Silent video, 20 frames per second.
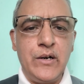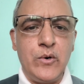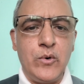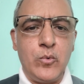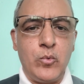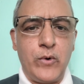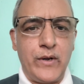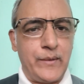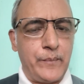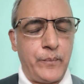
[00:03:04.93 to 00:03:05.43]

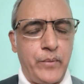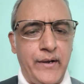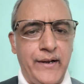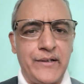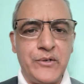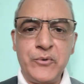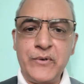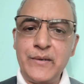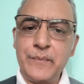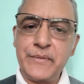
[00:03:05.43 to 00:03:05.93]
1
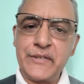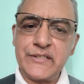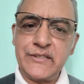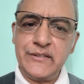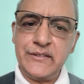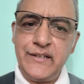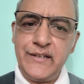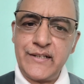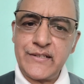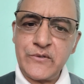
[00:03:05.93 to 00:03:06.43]
point? You can
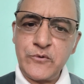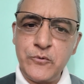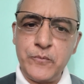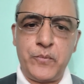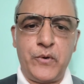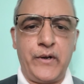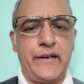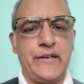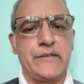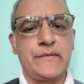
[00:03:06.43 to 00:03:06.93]
present it as 2
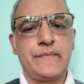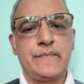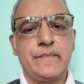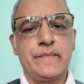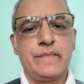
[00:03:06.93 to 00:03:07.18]
points.